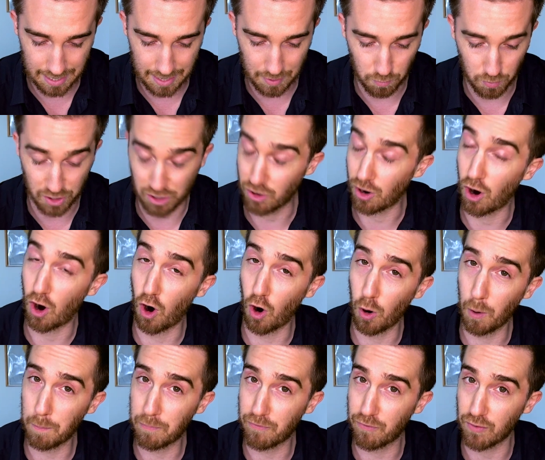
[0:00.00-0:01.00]
and we're
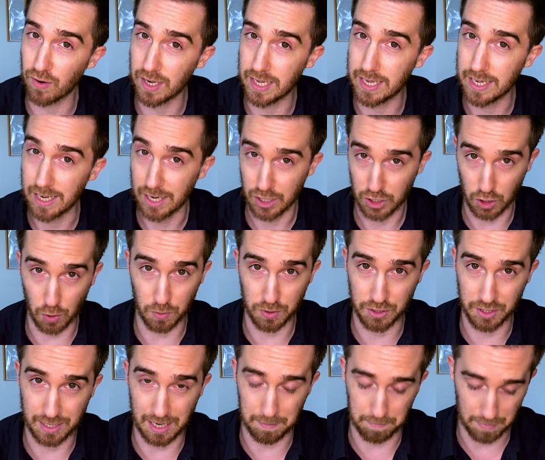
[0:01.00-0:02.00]
hopefully going
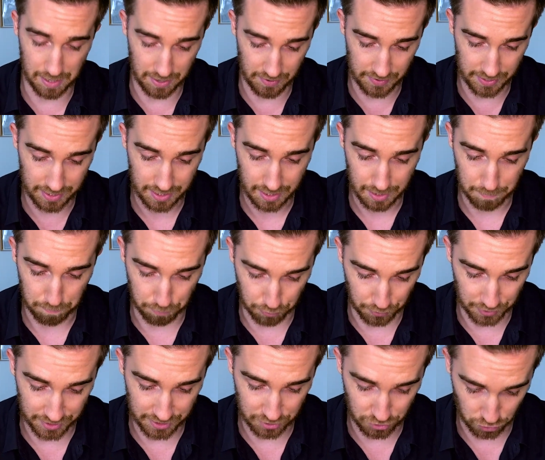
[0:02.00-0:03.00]
to get married
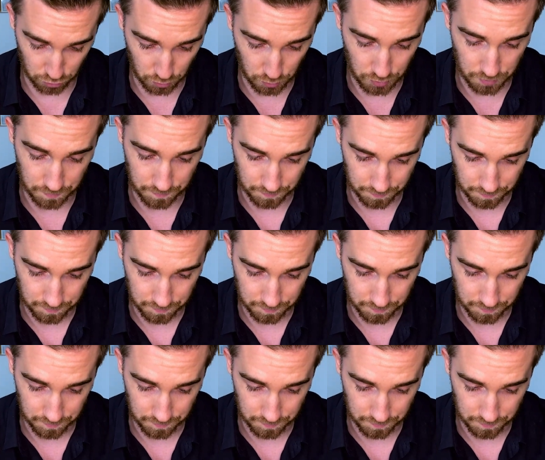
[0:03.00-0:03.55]
pretty soon.